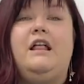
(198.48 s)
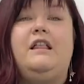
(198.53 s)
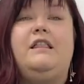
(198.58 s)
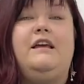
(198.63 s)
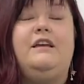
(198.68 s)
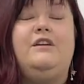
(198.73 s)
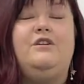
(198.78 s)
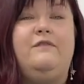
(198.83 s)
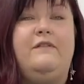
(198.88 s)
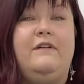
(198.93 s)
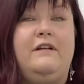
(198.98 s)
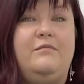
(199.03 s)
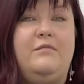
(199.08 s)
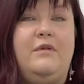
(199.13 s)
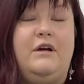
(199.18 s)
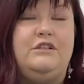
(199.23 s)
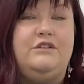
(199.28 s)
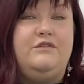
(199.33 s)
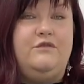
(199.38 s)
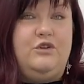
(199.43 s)
Thank you very
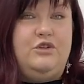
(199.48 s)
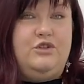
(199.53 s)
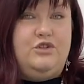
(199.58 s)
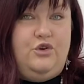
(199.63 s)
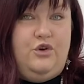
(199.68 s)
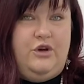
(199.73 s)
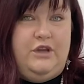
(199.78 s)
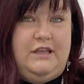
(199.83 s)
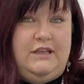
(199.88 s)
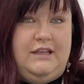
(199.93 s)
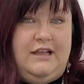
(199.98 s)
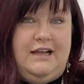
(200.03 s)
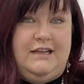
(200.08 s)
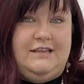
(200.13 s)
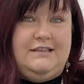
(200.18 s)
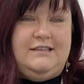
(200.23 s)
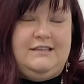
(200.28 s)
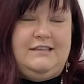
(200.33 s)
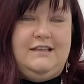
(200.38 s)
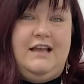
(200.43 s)
much for joining
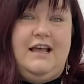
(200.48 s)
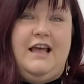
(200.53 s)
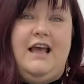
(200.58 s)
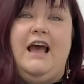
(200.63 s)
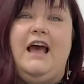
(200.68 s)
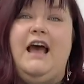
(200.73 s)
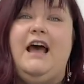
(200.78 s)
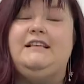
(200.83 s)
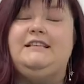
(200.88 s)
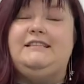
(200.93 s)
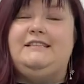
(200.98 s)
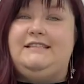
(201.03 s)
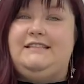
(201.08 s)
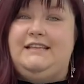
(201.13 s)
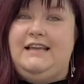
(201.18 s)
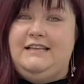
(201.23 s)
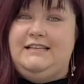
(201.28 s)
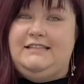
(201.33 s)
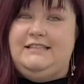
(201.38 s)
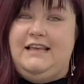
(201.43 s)
us.
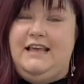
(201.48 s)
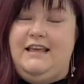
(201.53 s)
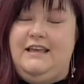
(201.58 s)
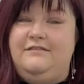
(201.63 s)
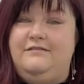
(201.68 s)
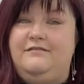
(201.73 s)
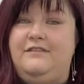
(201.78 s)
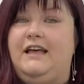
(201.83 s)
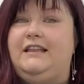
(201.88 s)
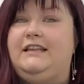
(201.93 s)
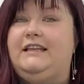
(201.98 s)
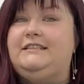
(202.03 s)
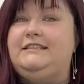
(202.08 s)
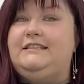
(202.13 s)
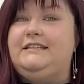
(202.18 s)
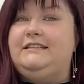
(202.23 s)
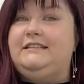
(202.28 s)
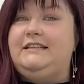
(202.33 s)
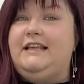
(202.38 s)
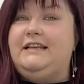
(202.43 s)
Stay safe and
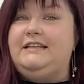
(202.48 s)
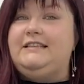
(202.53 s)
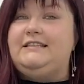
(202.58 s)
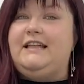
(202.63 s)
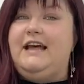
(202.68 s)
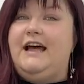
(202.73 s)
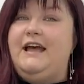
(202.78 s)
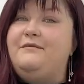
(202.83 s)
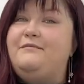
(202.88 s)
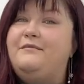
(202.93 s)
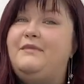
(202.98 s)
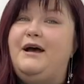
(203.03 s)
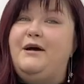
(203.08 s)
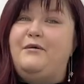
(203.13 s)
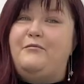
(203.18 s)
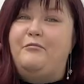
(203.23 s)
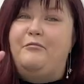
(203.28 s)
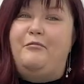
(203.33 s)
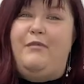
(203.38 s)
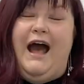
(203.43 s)
until next time,
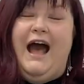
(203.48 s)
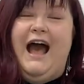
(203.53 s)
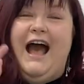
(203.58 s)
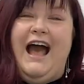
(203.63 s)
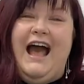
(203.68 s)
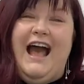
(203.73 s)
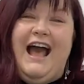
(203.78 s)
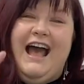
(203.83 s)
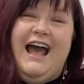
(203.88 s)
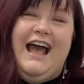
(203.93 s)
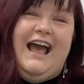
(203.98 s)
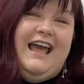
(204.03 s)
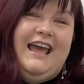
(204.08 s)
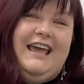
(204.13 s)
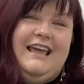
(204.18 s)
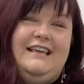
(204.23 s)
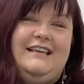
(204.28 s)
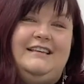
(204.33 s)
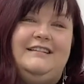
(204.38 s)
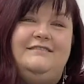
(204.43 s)

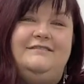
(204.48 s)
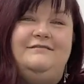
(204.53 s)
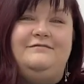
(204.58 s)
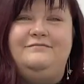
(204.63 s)
bye!